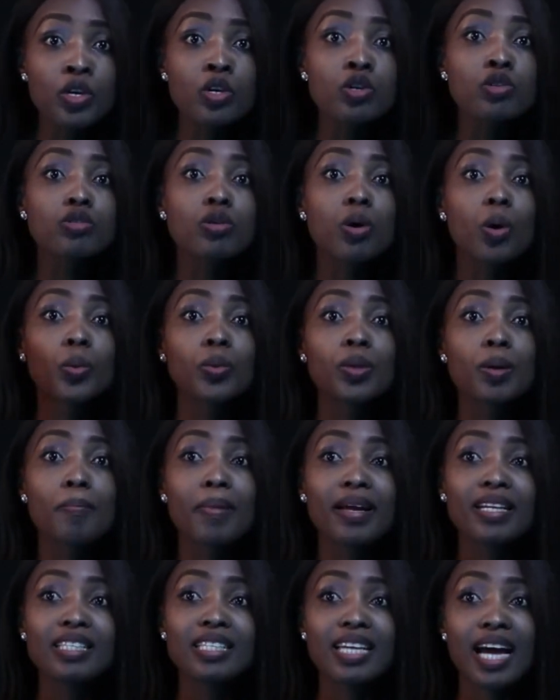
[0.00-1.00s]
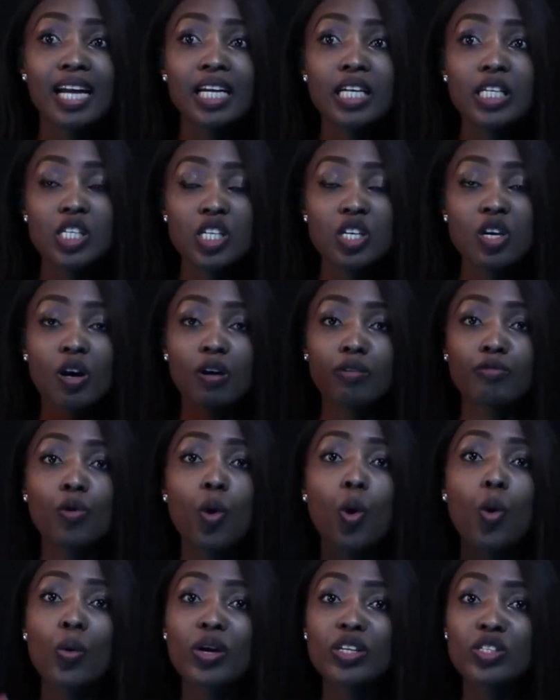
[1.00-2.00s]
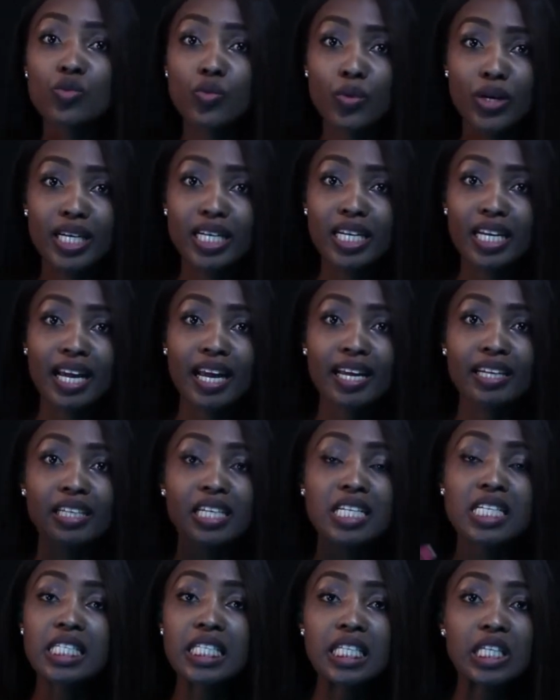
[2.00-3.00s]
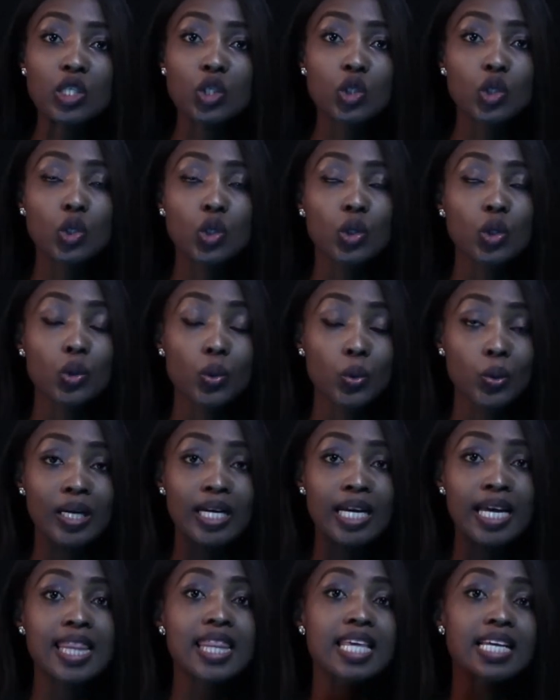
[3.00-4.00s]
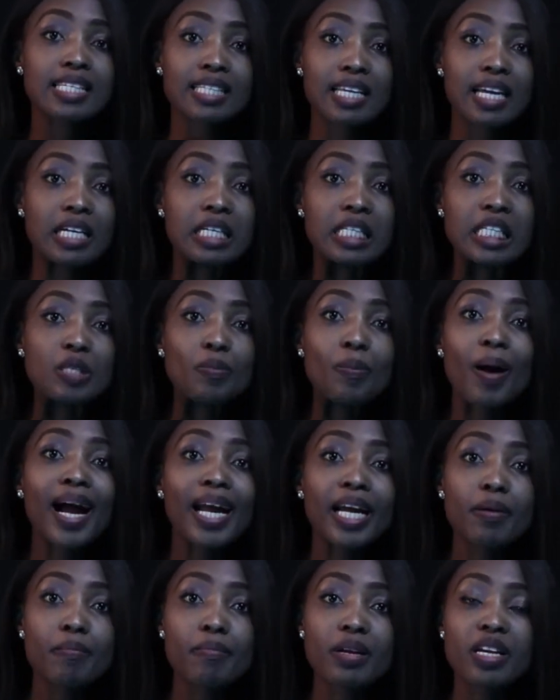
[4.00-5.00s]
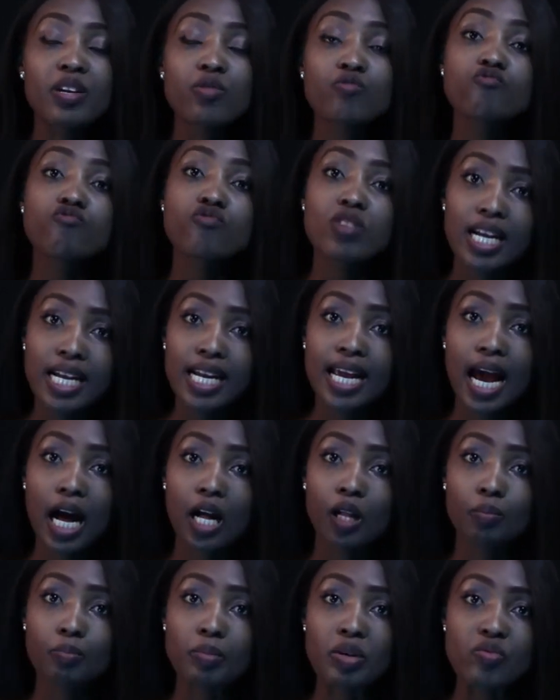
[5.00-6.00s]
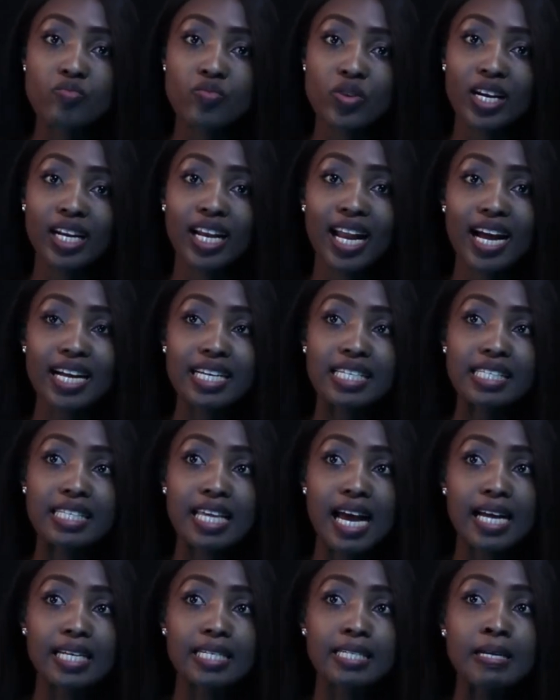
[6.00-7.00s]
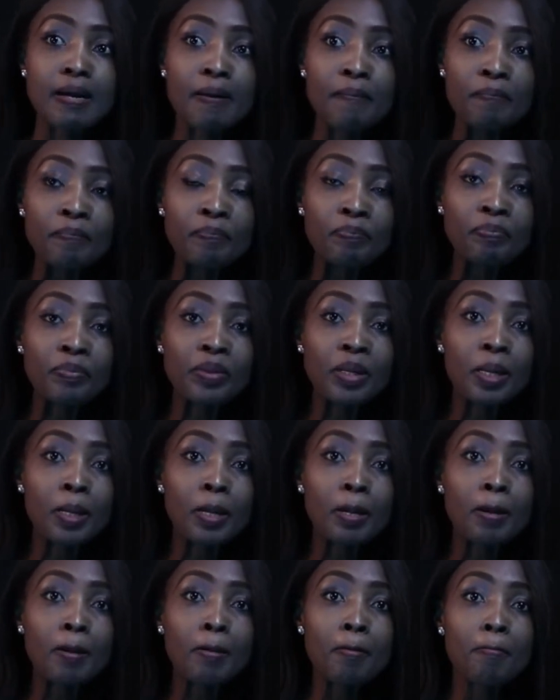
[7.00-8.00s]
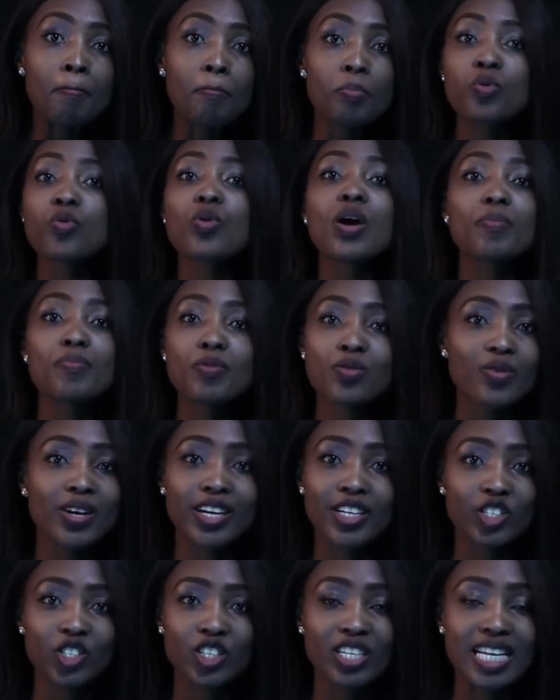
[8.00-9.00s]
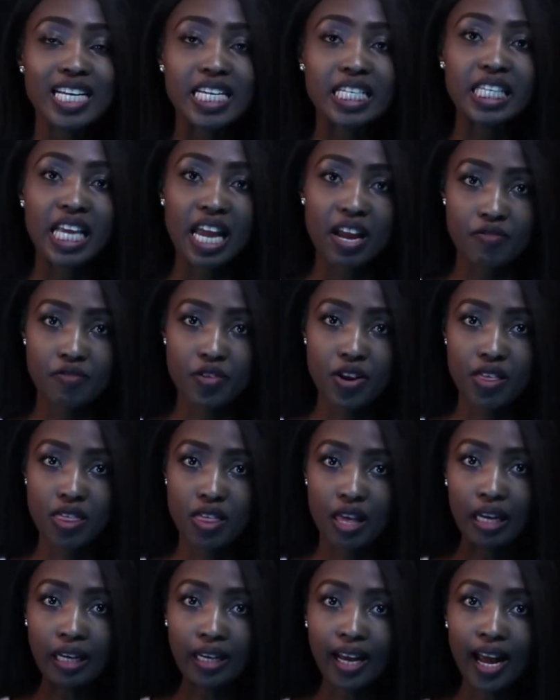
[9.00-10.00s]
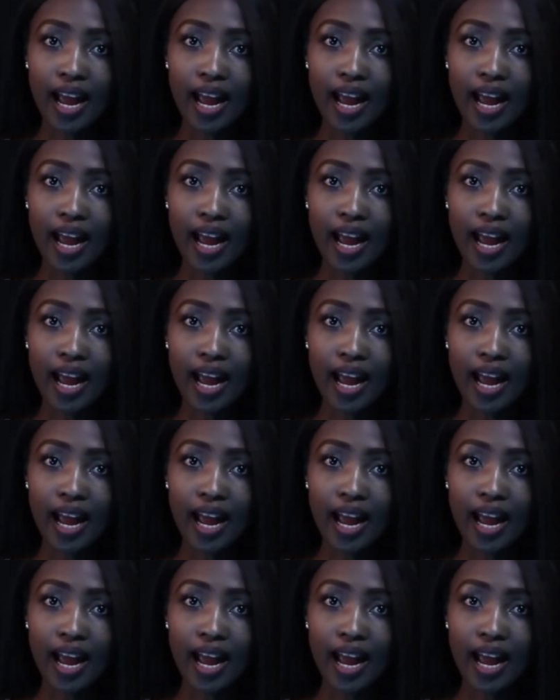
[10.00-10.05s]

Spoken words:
So the mentality of always reading and listening to things that inspire me really helped me realize that preparation is everything.